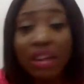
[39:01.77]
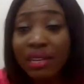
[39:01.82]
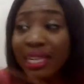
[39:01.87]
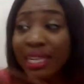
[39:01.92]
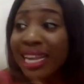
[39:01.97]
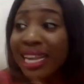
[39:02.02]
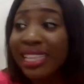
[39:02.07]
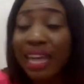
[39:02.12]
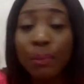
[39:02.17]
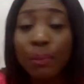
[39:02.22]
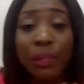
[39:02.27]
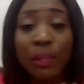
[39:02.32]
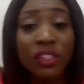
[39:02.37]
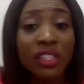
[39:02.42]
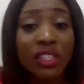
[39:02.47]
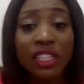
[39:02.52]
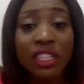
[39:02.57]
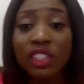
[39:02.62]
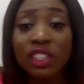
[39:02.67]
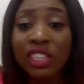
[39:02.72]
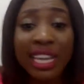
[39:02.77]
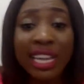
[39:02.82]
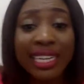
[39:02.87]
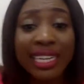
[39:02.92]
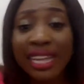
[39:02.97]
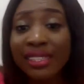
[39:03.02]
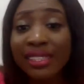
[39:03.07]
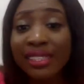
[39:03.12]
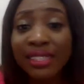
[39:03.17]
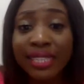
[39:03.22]
it. Let that person in
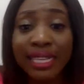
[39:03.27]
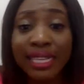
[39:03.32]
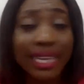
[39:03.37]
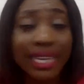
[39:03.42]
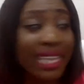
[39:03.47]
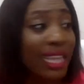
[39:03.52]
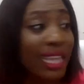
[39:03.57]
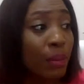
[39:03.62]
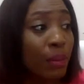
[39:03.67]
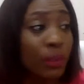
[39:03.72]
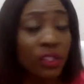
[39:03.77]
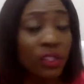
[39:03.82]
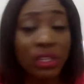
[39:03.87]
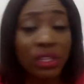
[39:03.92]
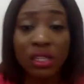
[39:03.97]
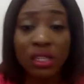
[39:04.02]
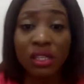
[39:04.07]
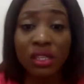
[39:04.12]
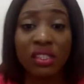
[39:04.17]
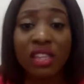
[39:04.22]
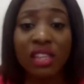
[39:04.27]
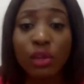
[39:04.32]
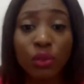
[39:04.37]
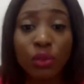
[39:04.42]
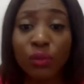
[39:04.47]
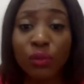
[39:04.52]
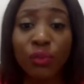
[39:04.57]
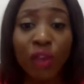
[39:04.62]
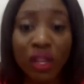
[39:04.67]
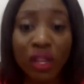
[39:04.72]
China see it. Let that person in the south
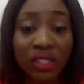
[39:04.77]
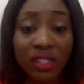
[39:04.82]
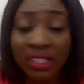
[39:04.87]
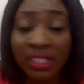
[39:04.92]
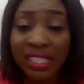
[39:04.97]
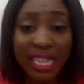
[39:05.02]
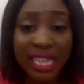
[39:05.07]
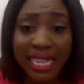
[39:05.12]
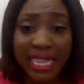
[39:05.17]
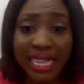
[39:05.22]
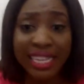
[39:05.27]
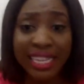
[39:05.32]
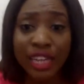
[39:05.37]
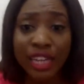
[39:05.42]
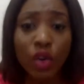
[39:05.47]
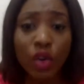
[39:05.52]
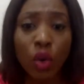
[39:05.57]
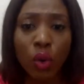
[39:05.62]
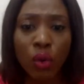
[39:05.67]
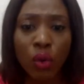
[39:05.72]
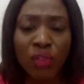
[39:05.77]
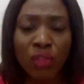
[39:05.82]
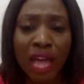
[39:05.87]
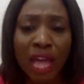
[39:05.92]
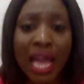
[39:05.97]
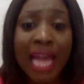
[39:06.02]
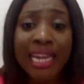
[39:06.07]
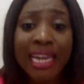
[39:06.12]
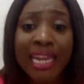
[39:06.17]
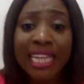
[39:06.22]
of France see it and all of
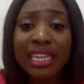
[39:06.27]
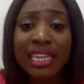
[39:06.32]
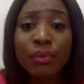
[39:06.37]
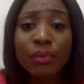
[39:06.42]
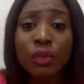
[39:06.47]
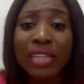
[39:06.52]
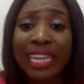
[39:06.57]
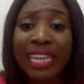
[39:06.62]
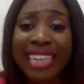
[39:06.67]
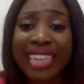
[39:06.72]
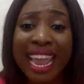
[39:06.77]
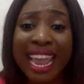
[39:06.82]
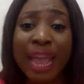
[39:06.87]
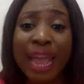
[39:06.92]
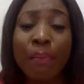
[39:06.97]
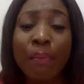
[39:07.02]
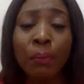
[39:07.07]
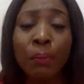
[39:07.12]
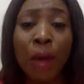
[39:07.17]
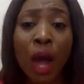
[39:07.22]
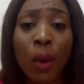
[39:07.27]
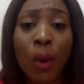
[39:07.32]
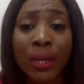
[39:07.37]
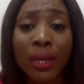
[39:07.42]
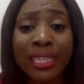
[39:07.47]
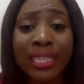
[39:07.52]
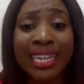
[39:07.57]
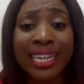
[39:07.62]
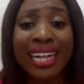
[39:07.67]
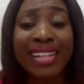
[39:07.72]
that. Let them know that they are
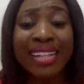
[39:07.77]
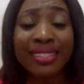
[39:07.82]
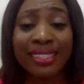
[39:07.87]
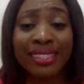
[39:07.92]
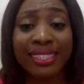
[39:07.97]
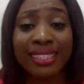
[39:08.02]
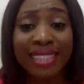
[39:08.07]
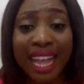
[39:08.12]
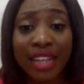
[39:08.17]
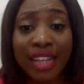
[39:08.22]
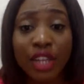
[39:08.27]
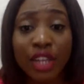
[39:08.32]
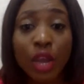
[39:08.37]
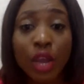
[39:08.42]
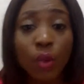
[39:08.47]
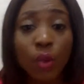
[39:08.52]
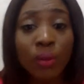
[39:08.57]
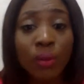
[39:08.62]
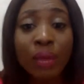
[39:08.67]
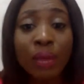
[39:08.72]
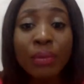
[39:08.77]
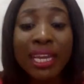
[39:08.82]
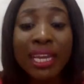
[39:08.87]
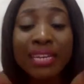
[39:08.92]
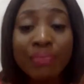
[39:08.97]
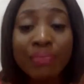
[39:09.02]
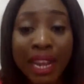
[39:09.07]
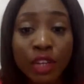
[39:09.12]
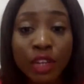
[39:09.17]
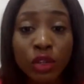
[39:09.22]
empowered. They can stand. We might be
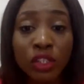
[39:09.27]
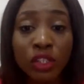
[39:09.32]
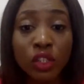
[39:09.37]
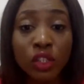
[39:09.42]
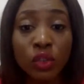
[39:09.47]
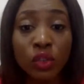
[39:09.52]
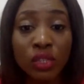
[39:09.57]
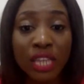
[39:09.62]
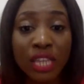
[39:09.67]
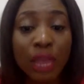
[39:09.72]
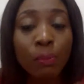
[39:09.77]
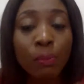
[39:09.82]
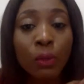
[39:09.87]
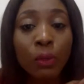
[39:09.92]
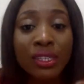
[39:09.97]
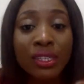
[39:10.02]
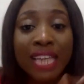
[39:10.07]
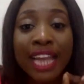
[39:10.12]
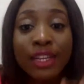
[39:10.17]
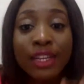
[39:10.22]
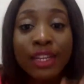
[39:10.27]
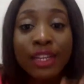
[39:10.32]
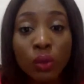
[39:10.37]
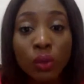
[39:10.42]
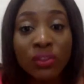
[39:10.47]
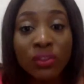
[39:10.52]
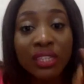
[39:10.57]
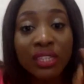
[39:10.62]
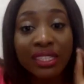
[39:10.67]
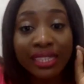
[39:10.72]
in minority today, but I
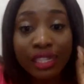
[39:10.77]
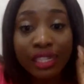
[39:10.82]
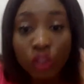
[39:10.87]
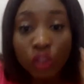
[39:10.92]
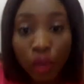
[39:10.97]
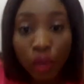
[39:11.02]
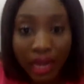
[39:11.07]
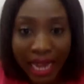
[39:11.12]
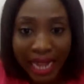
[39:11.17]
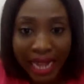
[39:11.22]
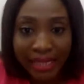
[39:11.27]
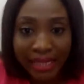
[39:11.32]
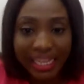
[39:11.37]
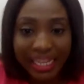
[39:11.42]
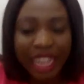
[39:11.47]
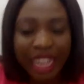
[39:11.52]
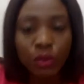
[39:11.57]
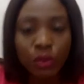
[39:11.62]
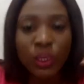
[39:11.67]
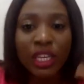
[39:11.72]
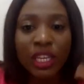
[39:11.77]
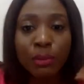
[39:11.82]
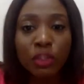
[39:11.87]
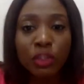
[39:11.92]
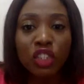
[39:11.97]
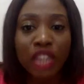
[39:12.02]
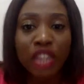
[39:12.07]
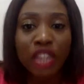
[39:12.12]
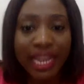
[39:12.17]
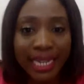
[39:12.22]
know this little light, as we keep
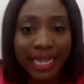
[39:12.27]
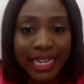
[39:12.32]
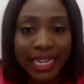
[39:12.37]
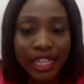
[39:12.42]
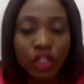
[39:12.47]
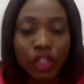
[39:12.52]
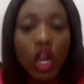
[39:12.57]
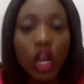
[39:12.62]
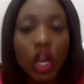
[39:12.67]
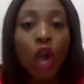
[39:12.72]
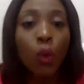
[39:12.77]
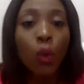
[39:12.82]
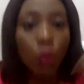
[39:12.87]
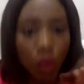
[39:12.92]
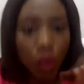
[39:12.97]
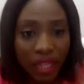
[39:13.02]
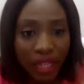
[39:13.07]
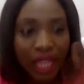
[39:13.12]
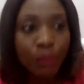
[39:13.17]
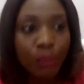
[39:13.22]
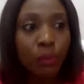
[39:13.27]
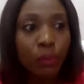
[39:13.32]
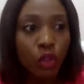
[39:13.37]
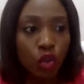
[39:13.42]
shining it, will keep,